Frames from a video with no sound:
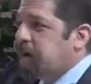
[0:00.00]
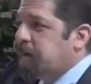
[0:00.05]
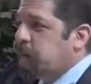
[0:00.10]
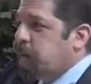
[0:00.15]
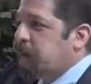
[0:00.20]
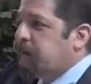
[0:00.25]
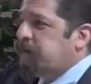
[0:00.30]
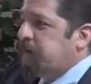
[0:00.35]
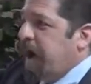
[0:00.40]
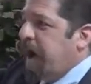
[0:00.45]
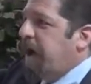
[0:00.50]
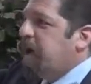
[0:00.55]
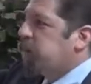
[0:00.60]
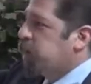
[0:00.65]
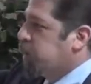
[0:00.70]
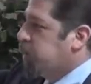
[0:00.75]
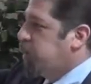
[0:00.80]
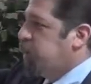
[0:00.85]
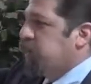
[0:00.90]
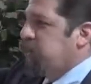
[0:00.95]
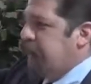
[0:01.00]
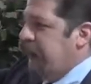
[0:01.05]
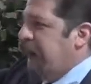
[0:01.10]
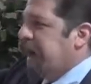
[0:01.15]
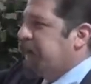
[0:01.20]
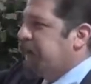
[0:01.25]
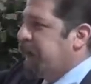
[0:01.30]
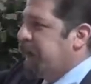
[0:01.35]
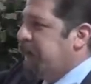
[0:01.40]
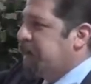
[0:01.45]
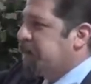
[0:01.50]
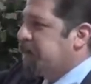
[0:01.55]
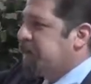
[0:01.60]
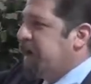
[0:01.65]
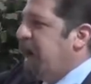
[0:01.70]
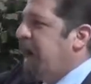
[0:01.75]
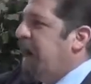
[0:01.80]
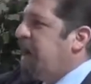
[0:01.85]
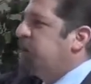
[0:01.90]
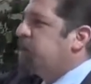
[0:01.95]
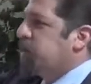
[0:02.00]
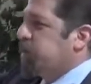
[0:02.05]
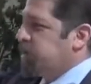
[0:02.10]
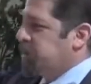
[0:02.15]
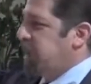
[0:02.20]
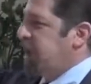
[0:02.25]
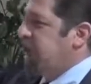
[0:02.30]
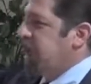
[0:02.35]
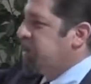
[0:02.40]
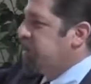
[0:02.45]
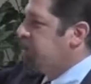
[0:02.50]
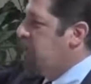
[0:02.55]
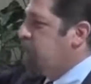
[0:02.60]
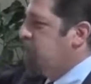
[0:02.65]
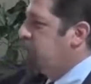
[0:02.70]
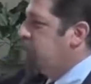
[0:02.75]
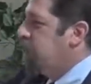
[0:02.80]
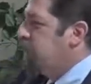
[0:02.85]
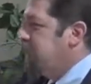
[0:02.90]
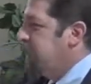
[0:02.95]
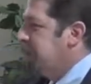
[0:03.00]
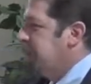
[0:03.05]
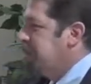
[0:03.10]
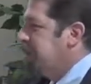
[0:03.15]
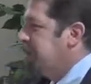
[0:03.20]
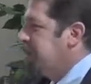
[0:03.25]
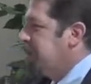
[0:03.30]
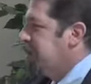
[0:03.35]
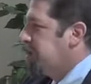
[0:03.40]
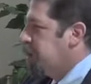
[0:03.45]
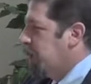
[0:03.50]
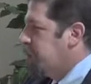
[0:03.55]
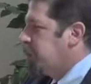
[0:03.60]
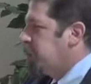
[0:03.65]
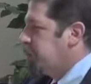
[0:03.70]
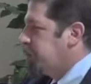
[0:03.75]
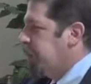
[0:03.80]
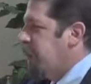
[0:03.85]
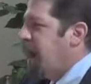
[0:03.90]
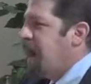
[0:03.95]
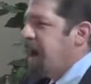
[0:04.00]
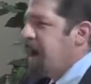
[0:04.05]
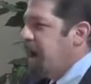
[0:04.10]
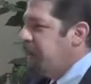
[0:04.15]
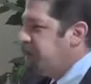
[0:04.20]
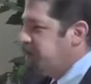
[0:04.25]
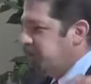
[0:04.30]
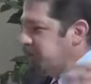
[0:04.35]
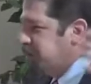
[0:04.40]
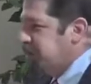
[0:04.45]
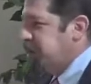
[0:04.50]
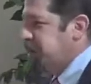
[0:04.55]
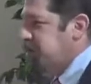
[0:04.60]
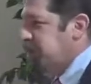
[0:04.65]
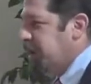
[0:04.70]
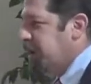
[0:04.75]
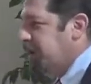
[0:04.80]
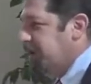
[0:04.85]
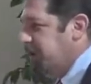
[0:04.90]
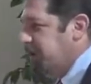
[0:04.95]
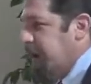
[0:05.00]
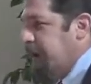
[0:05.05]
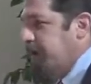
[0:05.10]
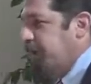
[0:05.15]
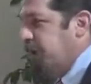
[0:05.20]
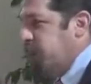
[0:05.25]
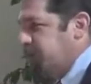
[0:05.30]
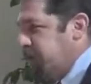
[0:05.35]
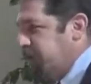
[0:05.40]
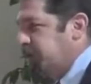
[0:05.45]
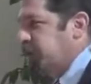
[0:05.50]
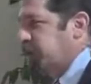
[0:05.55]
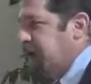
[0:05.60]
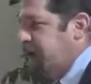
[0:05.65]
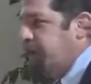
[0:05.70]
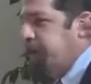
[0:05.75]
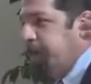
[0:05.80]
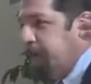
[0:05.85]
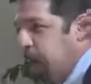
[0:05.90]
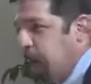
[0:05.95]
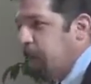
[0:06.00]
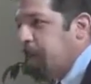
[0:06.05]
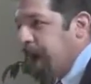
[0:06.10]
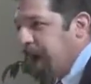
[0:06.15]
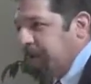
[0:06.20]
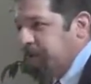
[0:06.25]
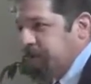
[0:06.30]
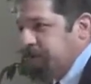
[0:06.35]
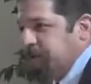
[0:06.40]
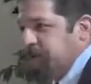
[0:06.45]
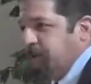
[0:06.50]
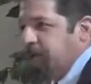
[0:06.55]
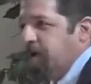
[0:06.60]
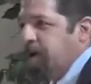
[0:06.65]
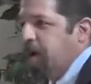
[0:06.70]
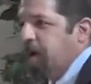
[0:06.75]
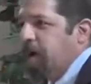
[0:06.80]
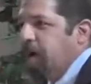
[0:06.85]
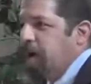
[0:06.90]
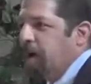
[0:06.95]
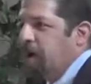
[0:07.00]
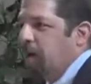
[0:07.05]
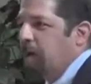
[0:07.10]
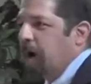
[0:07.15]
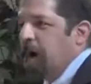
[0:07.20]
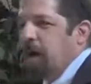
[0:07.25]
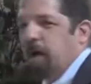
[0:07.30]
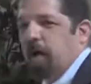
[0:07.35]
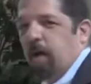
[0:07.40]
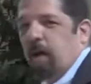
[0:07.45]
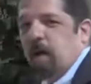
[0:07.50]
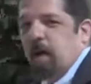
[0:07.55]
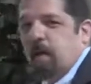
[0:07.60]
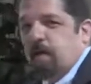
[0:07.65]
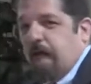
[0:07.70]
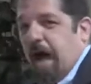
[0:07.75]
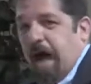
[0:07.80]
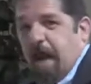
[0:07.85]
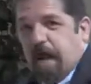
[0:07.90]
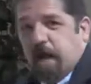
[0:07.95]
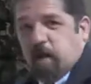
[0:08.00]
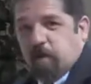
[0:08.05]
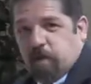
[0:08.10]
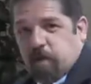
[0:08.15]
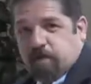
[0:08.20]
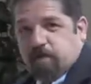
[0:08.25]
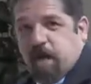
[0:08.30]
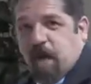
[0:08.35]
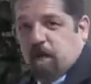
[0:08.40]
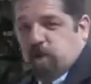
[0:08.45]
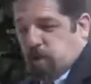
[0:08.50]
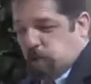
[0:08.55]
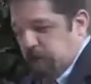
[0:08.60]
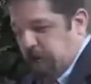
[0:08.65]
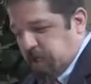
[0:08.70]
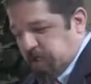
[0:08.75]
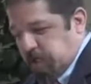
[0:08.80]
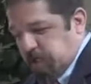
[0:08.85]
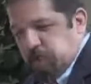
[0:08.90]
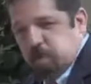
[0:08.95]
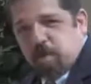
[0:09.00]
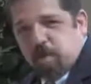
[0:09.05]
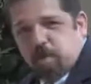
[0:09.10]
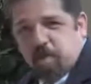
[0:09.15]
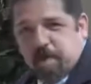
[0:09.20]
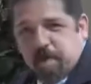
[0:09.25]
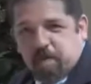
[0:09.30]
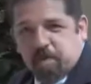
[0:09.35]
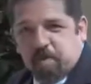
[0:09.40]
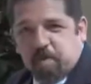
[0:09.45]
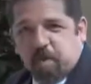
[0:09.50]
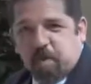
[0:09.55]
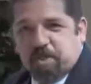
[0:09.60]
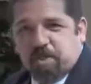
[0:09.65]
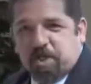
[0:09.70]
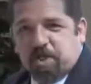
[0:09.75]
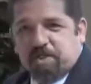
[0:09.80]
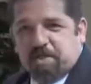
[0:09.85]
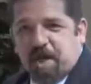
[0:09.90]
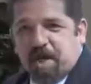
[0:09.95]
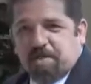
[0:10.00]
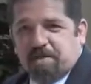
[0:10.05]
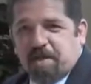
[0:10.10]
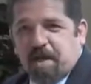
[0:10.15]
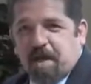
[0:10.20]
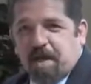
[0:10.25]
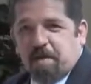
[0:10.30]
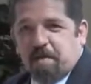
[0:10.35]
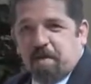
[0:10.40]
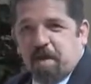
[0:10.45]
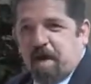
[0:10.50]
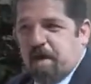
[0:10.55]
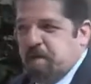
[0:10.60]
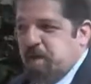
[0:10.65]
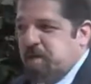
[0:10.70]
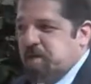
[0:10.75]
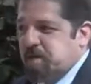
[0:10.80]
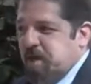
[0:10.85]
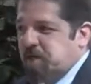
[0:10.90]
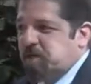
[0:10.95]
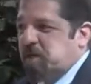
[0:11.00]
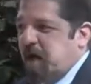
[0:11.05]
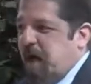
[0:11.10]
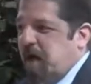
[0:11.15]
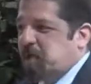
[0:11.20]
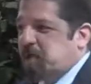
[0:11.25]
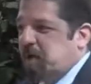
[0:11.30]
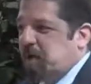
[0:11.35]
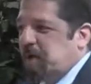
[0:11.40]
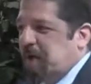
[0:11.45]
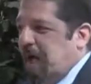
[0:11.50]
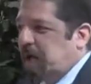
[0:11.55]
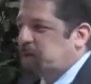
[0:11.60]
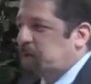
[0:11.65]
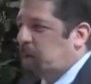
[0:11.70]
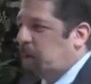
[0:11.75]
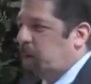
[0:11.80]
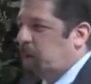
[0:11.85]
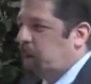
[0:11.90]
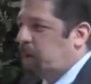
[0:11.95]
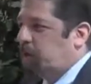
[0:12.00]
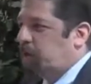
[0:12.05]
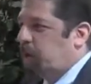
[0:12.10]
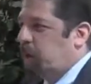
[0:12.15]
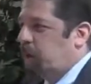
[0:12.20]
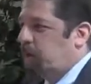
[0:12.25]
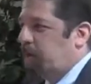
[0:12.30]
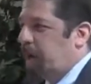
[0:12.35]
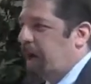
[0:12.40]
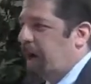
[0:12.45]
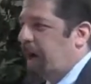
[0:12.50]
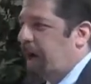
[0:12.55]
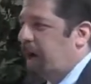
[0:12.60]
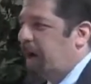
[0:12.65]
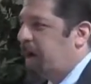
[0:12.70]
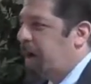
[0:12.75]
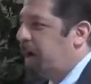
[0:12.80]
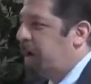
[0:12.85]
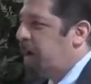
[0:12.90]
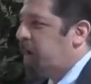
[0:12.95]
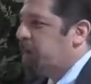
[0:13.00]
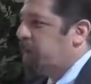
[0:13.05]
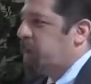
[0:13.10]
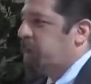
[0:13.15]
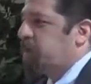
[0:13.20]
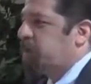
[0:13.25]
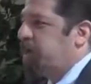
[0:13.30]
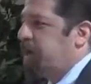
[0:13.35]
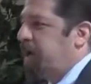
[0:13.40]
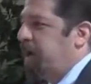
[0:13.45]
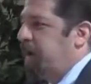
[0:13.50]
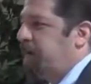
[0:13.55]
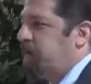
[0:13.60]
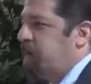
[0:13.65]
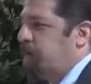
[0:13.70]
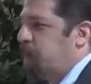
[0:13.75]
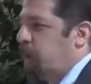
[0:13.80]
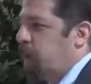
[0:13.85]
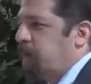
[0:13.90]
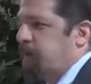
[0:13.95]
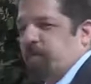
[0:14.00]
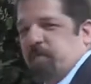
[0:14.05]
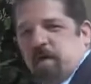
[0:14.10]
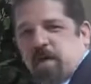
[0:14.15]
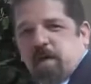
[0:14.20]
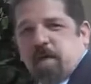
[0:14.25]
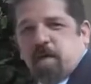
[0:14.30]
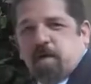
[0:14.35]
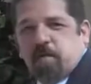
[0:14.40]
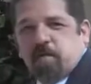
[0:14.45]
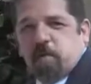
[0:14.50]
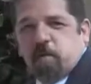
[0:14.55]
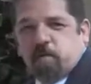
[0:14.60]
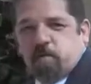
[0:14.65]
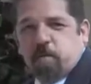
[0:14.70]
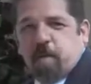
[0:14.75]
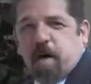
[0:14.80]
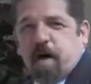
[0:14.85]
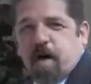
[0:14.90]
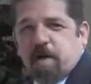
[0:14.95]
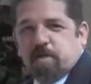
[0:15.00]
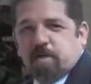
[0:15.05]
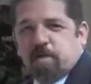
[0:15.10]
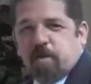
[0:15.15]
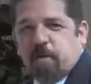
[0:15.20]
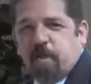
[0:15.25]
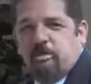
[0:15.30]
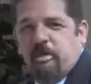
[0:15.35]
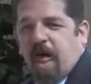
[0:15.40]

What does the angel do in that case? The angel says, don't do it. Worship God. I'm just a servant. I'm just a mere messenger, right? This angel doesn't do this when she says that, right? This angel lets her words go by. But there's an even more definitive response.